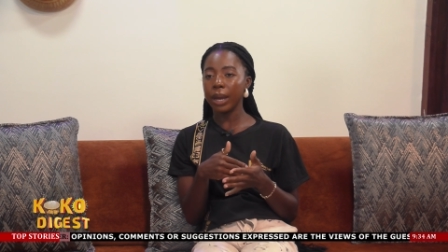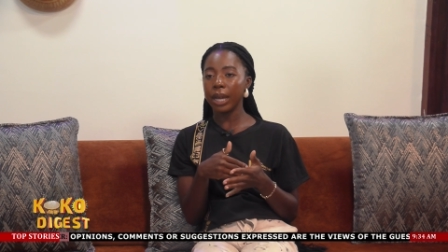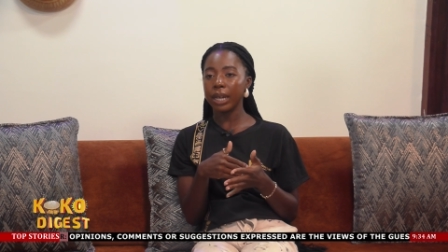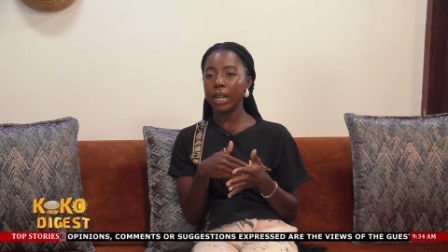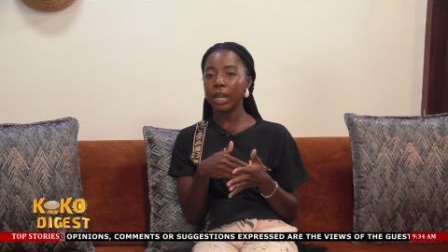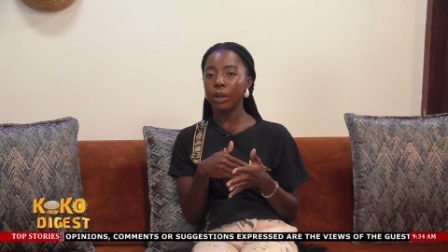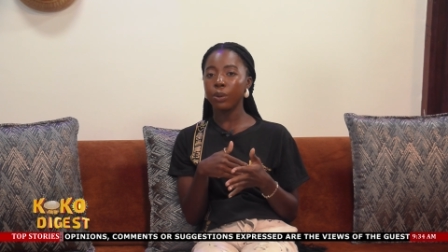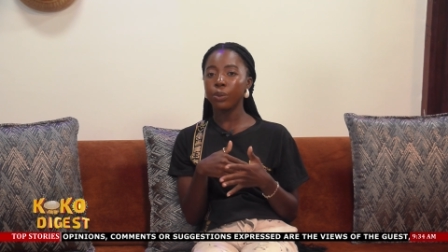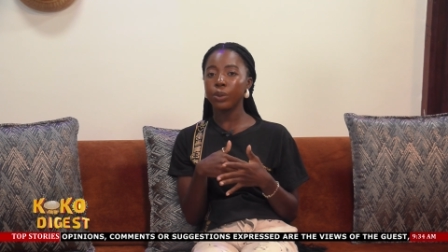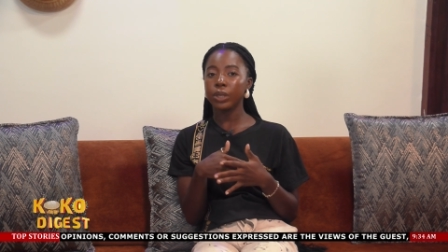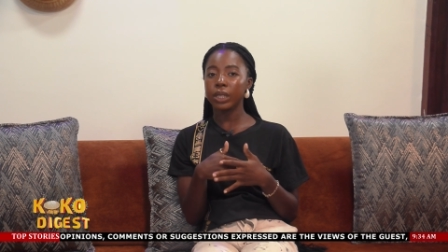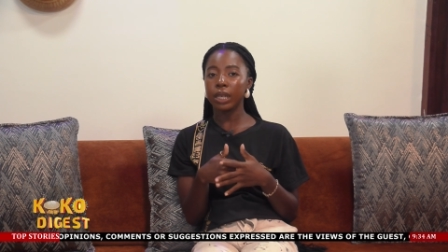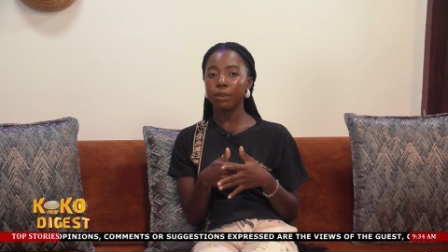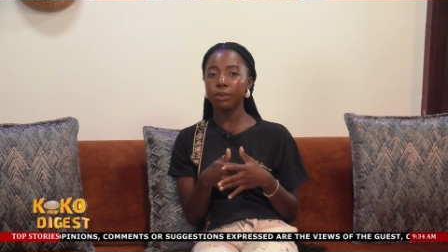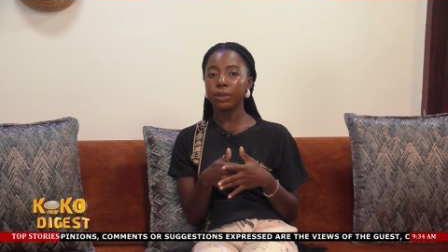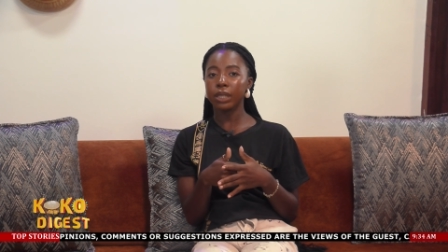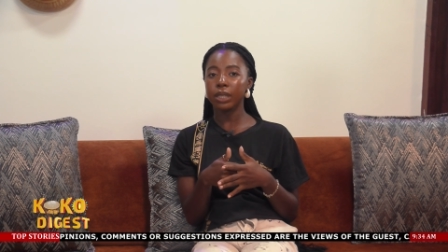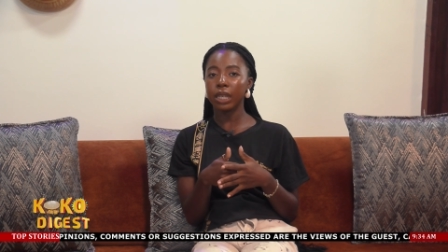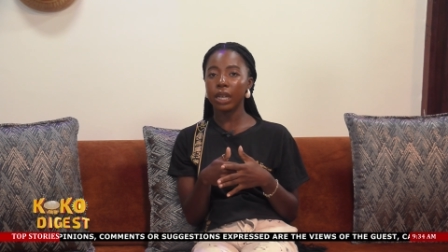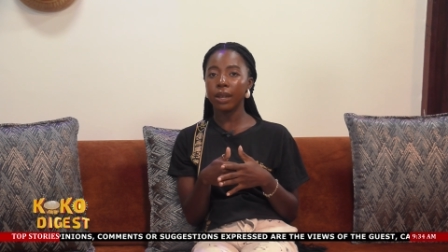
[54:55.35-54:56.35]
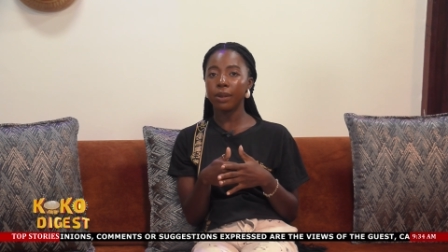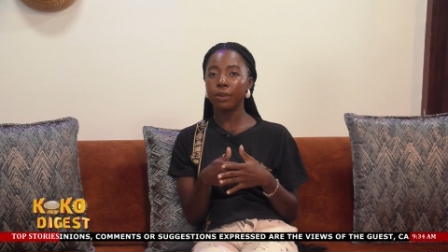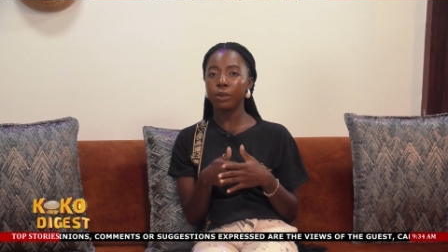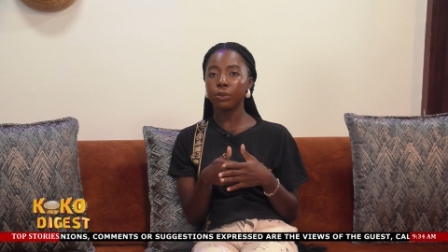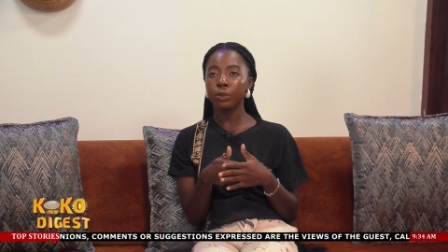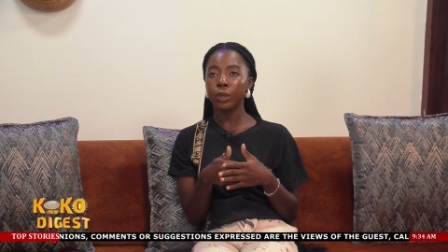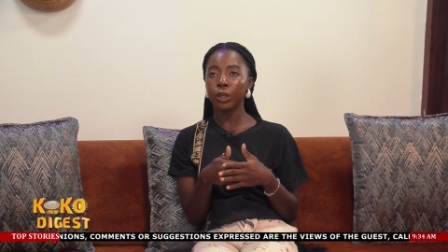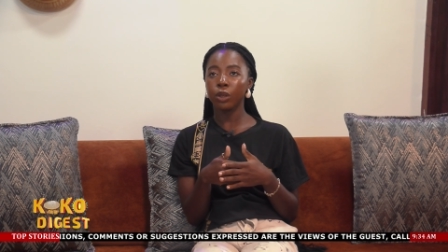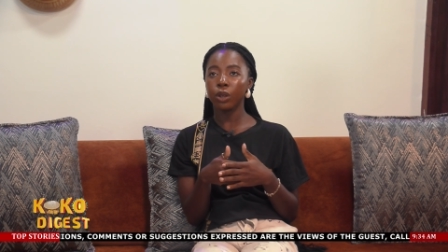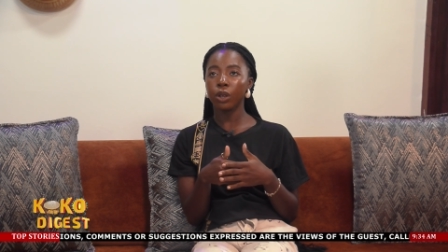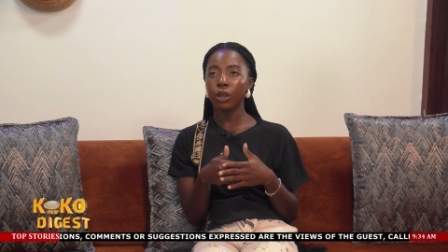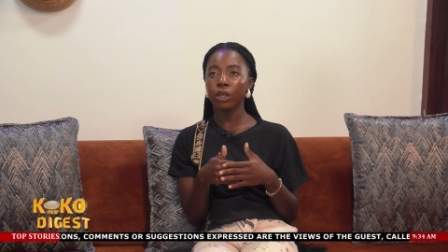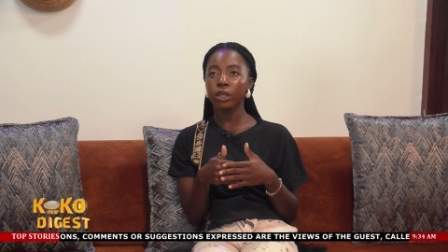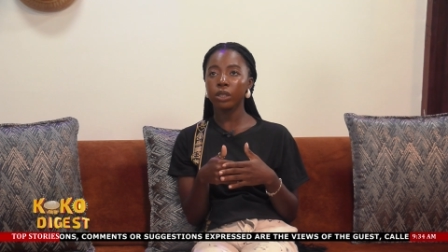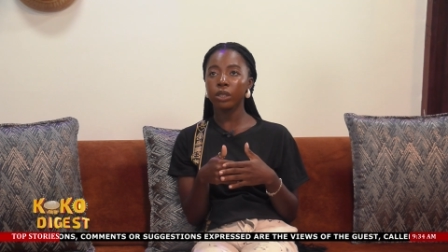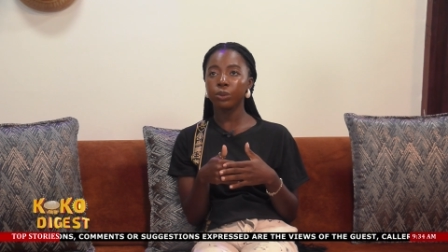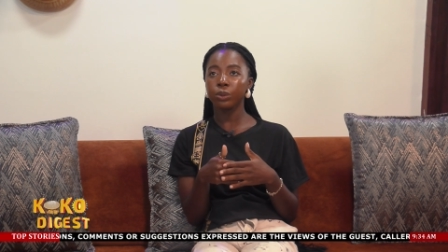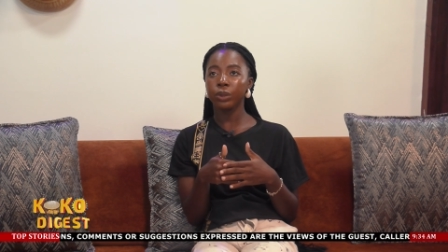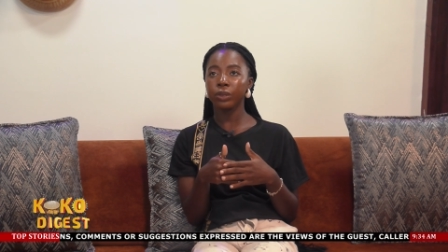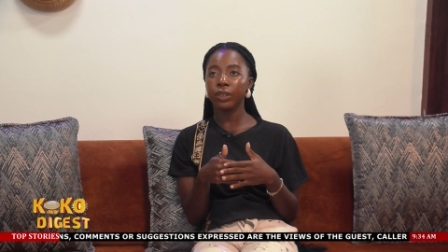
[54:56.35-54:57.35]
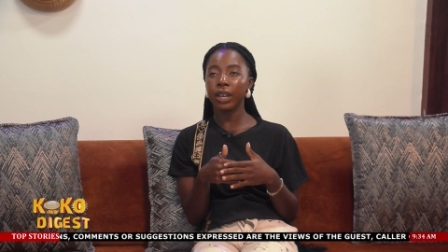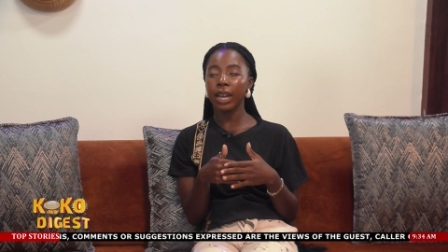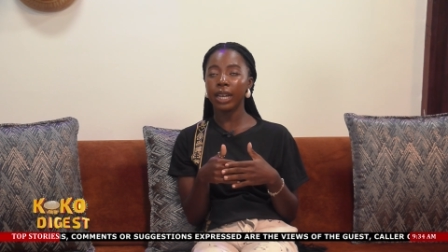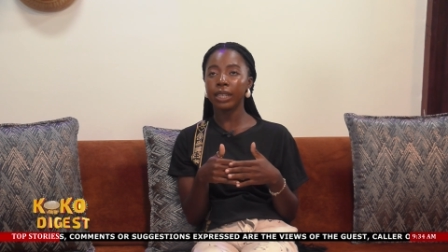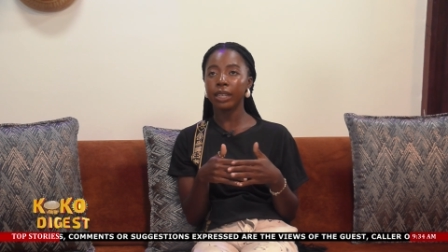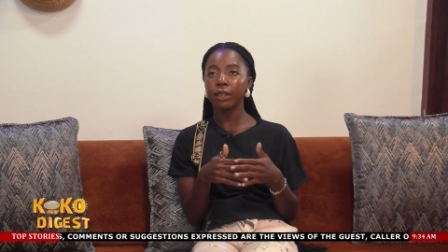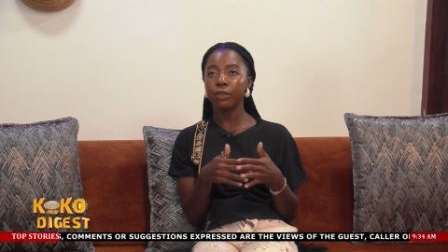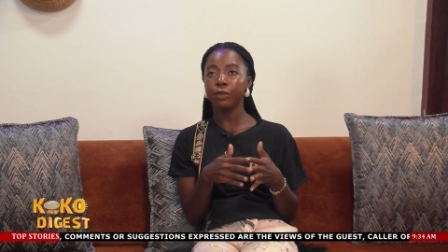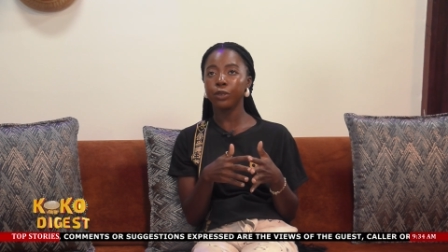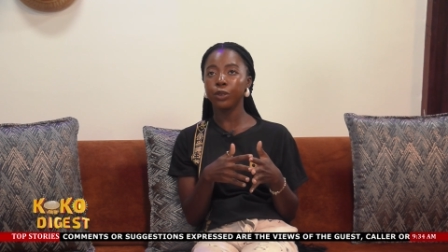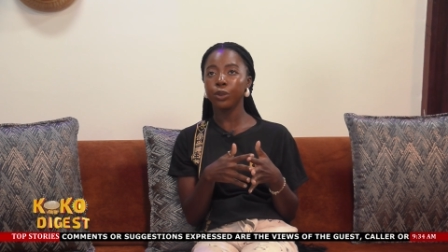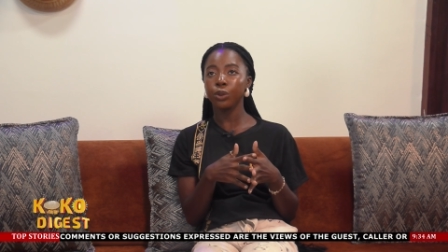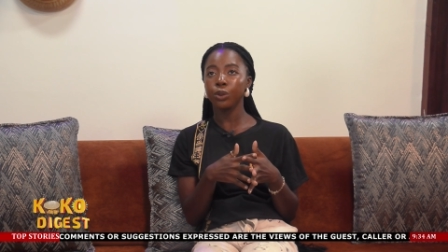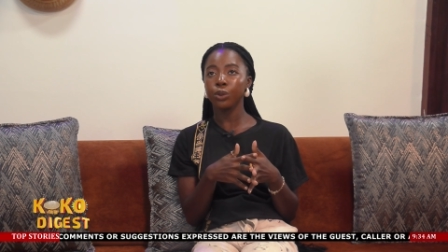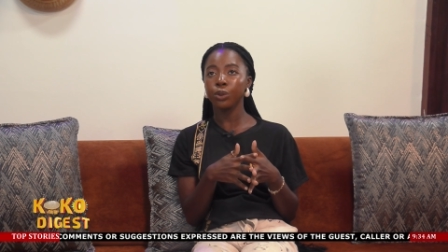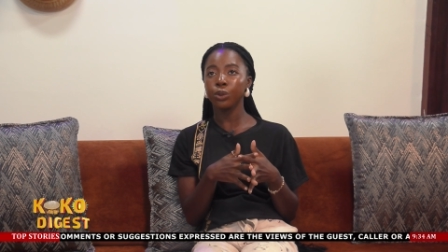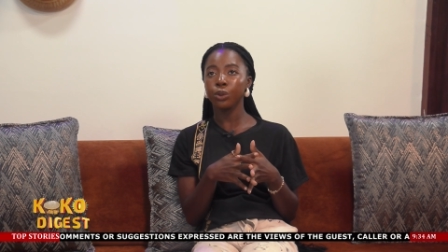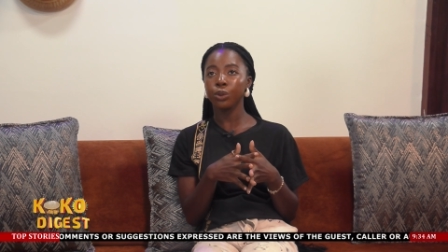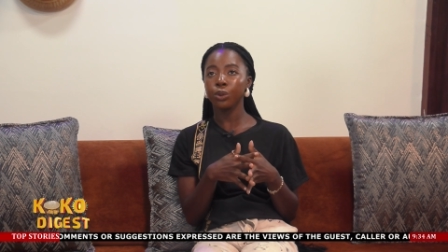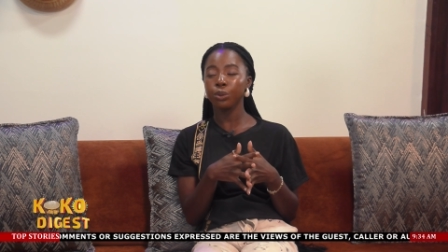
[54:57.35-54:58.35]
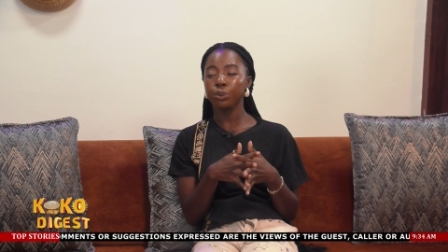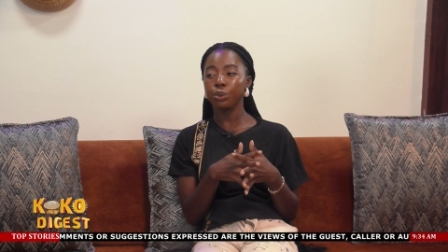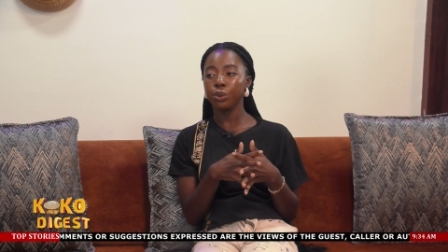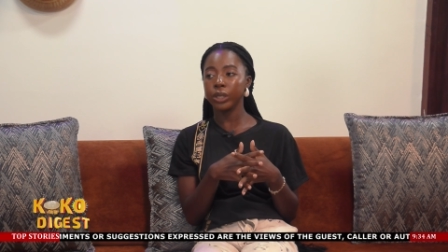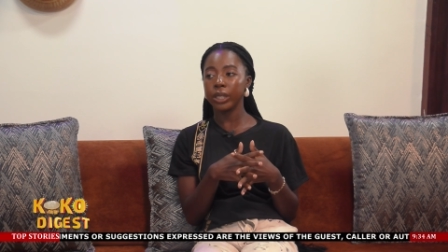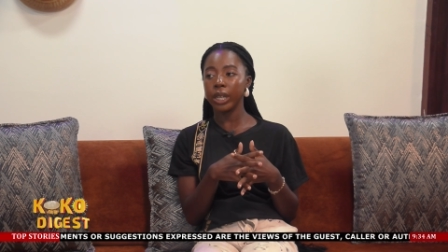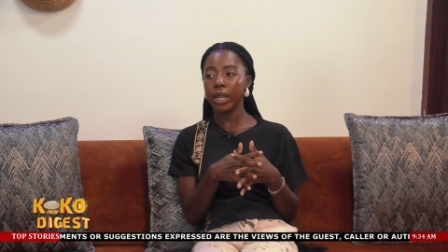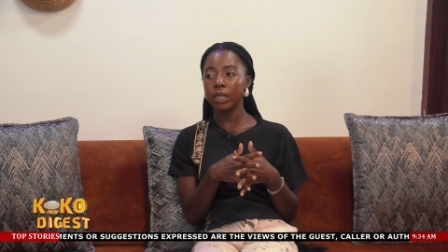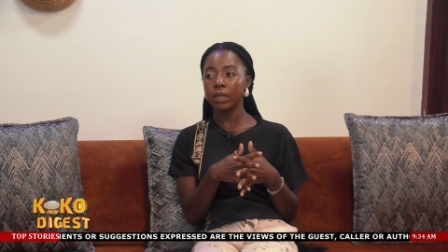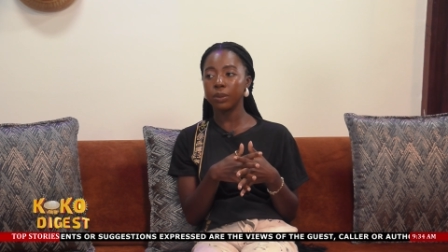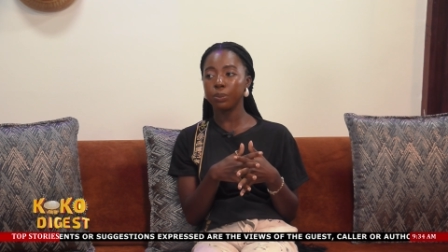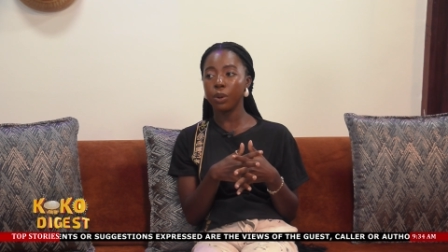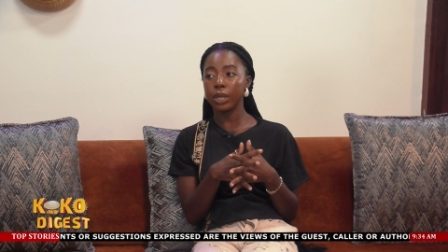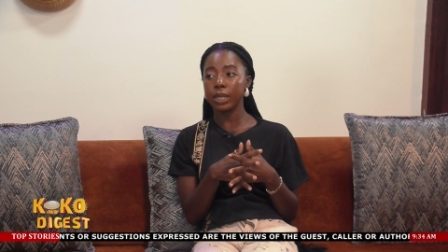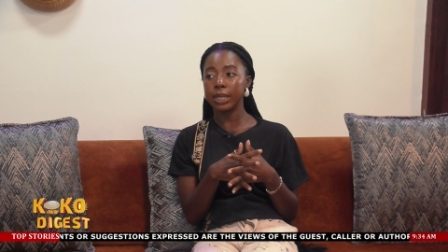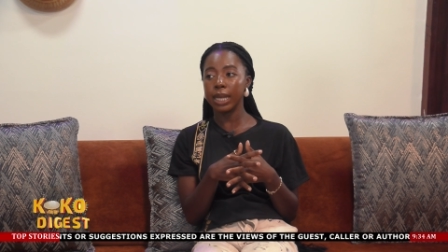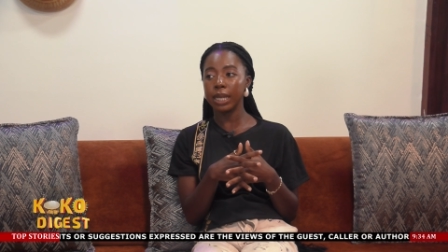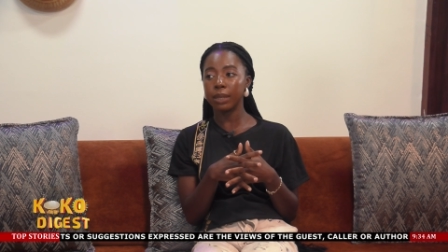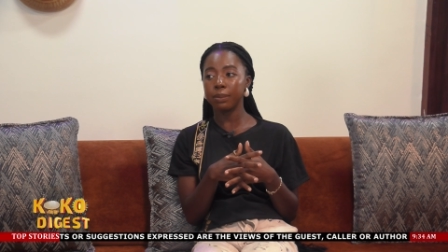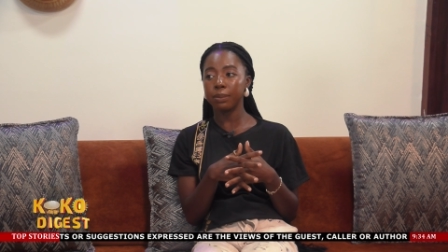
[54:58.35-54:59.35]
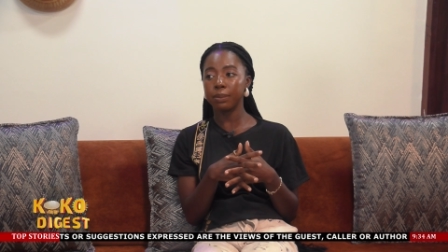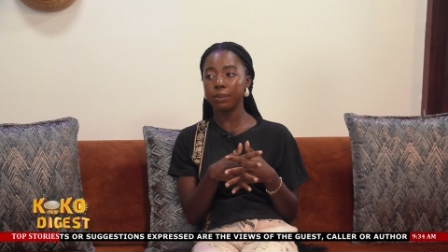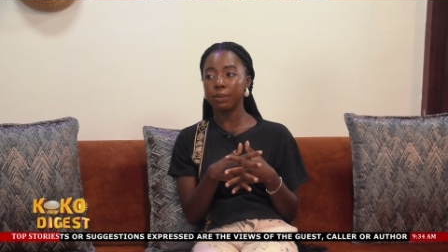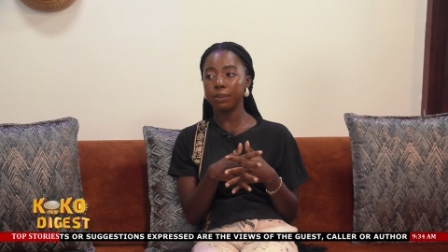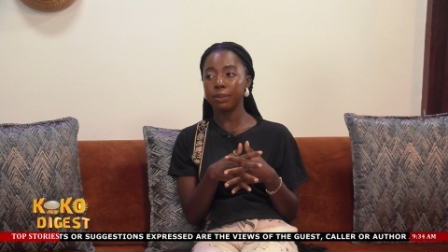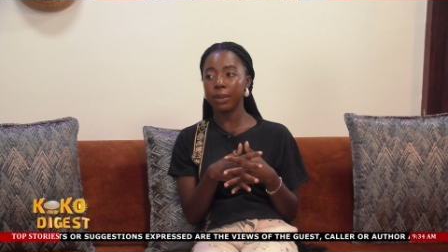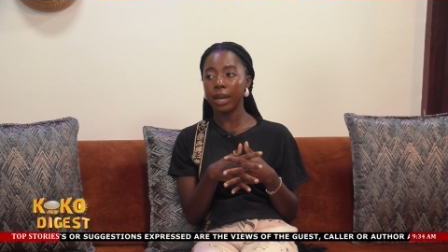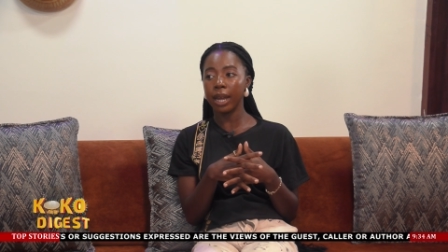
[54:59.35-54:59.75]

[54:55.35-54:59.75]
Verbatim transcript: But then sometimes because we've had a few projects sponsored